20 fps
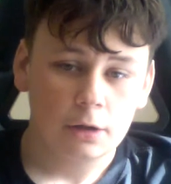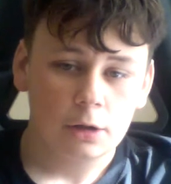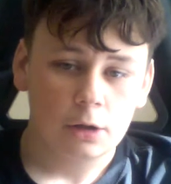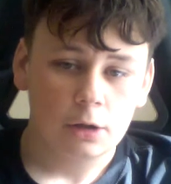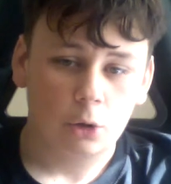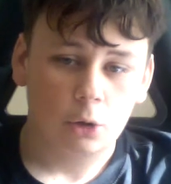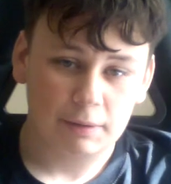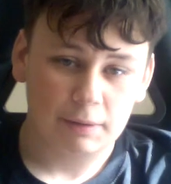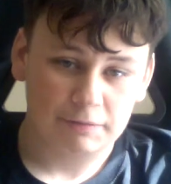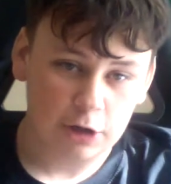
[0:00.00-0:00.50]
on
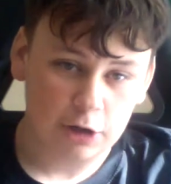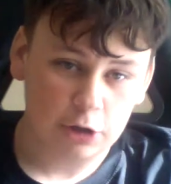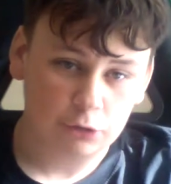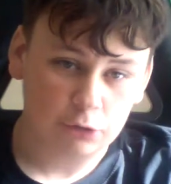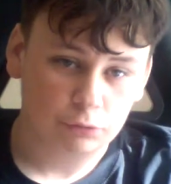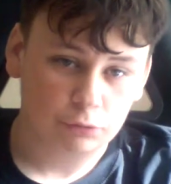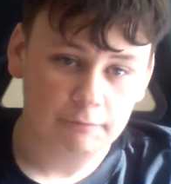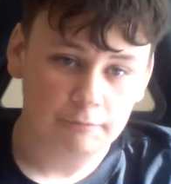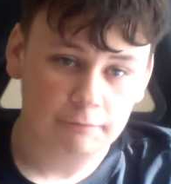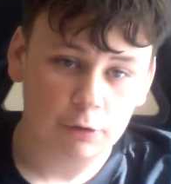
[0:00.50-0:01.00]
my first
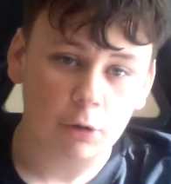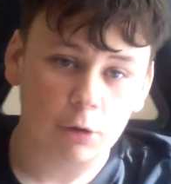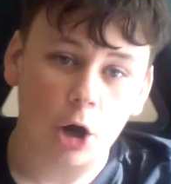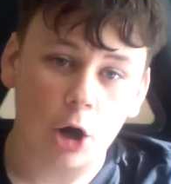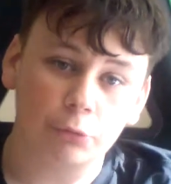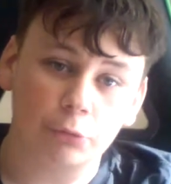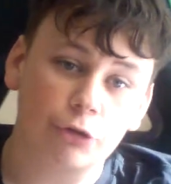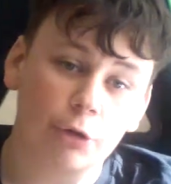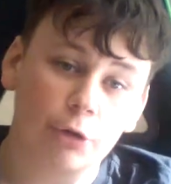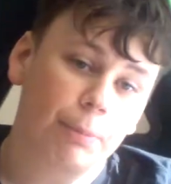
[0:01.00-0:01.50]
run through, I
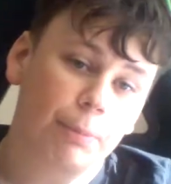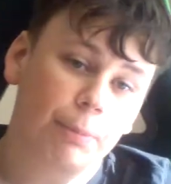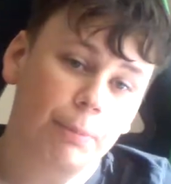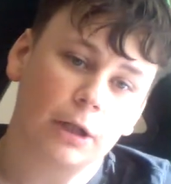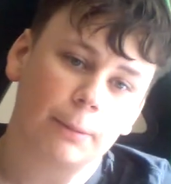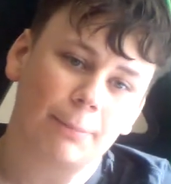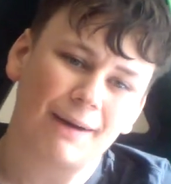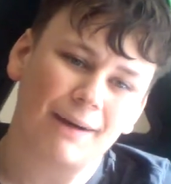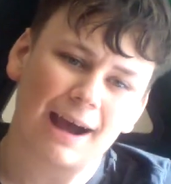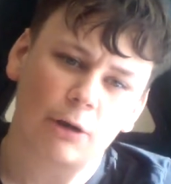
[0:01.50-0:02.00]
was stood by the
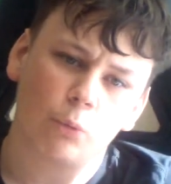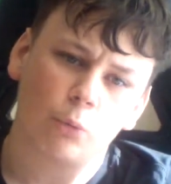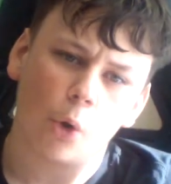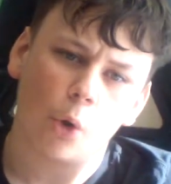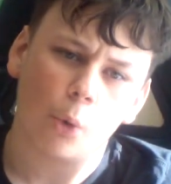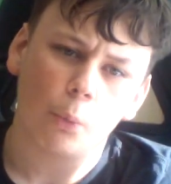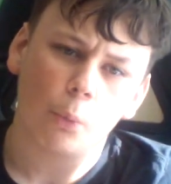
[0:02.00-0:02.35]
back wall